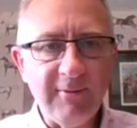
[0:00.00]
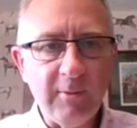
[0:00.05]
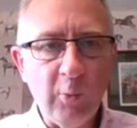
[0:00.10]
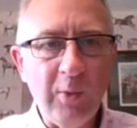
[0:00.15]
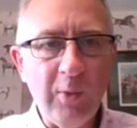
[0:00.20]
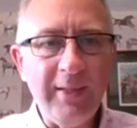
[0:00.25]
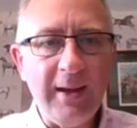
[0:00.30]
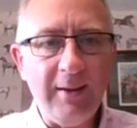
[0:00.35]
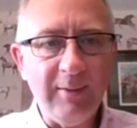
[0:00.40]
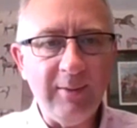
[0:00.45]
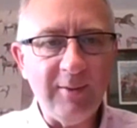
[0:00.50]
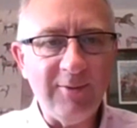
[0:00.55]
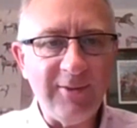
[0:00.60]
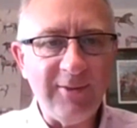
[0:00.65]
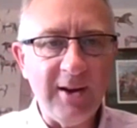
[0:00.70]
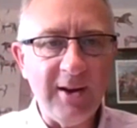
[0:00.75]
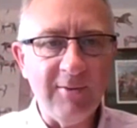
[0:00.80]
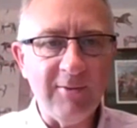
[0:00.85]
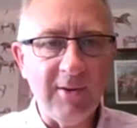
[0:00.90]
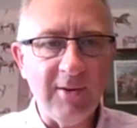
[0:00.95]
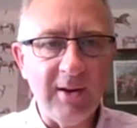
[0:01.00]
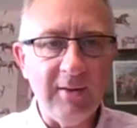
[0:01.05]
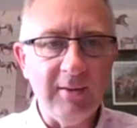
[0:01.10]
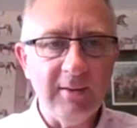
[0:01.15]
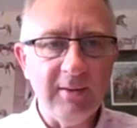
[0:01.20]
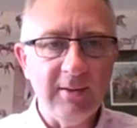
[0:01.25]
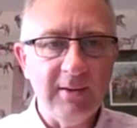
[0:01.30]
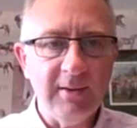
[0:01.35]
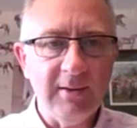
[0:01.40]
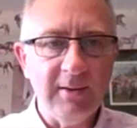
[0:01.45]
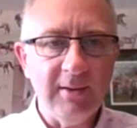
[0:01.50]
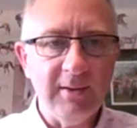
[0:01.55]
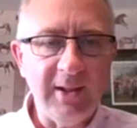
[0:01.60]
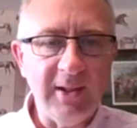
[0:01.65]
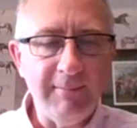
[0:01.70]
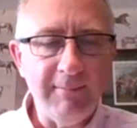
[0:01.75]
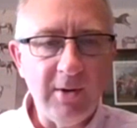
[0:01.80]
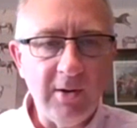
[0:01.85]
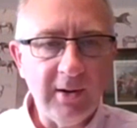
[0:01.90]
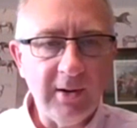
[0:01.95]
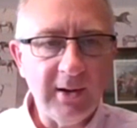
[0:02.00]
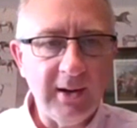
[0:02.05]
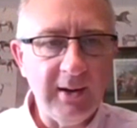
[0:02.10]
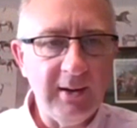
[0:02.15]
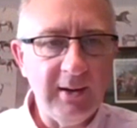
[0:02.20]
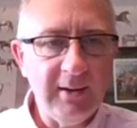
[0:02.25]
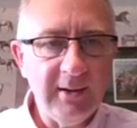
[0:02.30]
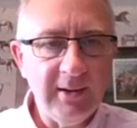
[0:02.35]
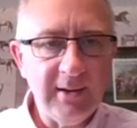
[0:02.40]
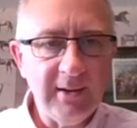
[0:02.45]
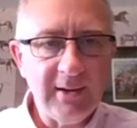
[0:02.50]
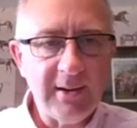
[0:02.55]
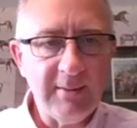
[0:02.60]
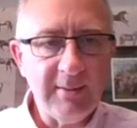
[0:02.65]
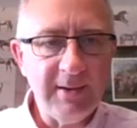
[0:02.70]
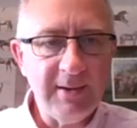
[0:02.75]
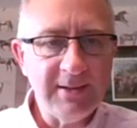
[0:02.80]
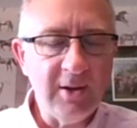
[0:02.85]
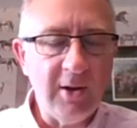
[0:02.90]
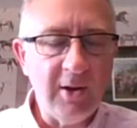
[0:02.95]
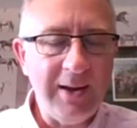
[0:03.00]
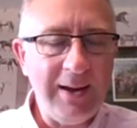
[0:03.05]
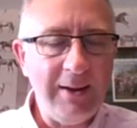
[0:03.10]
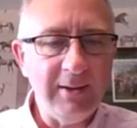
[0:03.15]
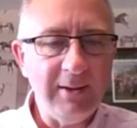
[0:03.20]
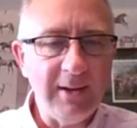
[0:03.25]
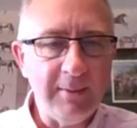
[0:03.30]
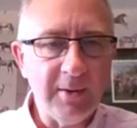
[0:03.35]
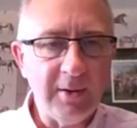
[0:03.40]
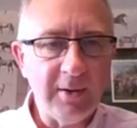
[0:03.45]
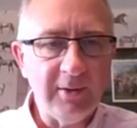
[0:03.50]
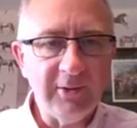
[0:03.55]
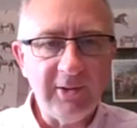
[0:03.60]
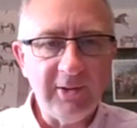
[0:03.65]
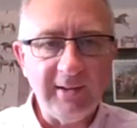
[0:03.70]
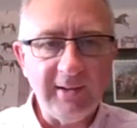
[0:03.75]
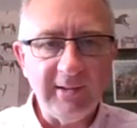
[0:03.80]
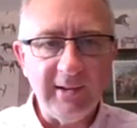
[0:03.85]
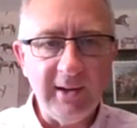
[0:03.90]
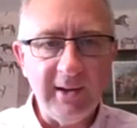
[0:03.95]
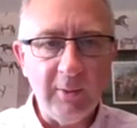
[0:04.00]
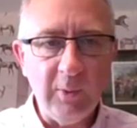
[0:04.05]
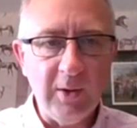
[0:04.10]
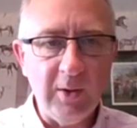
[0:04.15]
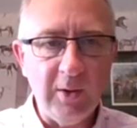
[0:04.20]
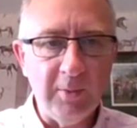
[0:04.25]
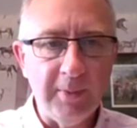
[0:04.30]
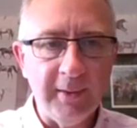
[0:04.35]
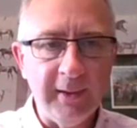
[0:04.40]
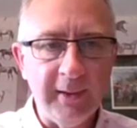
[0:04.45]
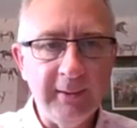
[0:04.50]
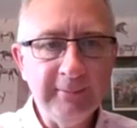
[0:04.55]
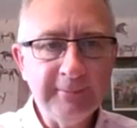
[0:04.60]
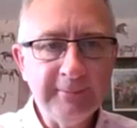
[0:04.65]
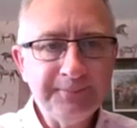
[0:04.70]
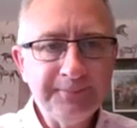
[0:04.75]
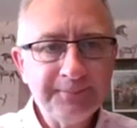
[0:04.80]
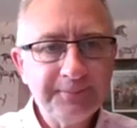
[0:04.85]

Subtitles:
without the favourite. Obviously, that market is not out yet, but on Saturday it will be.